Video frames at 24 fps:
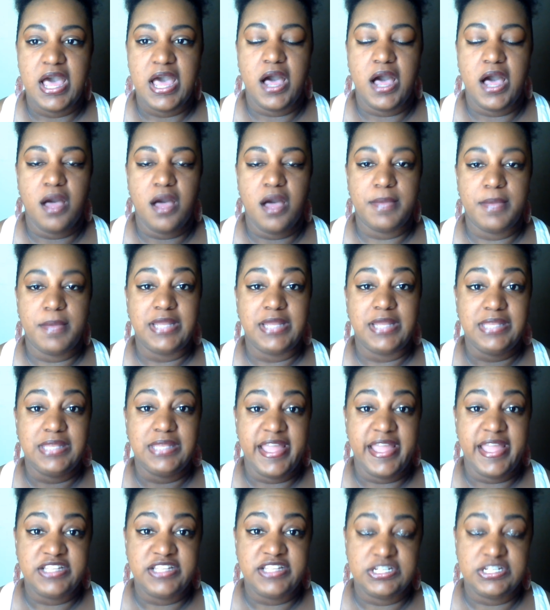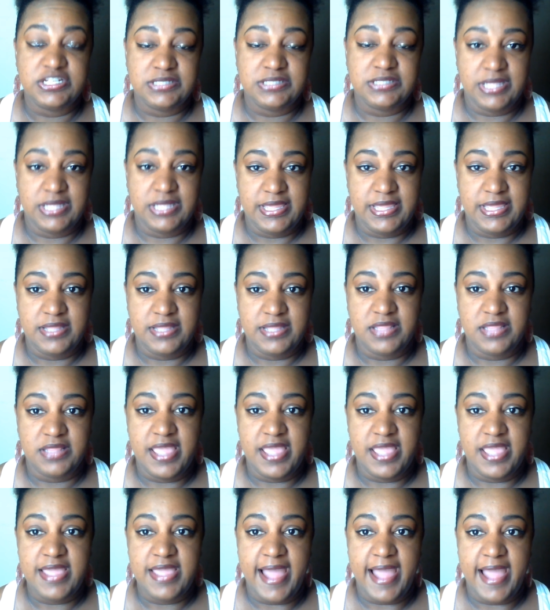allegedly
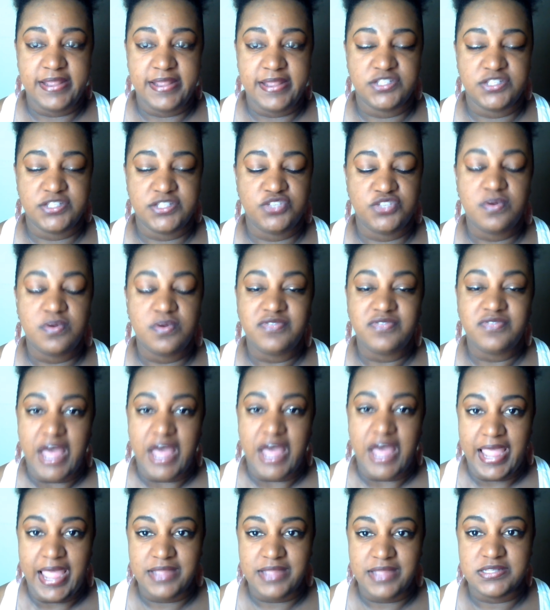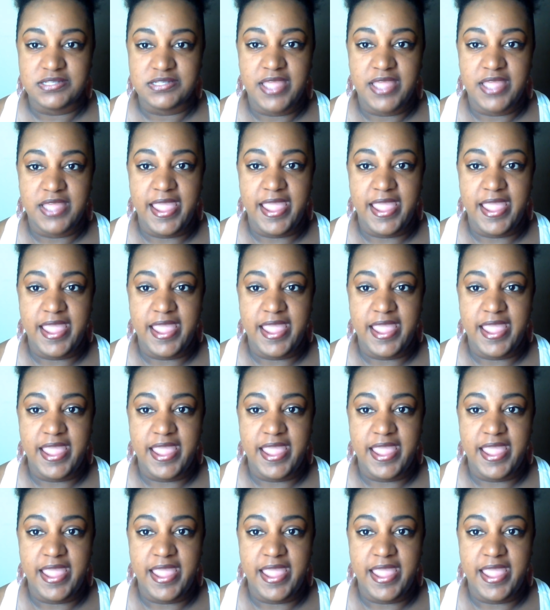they got into a fight,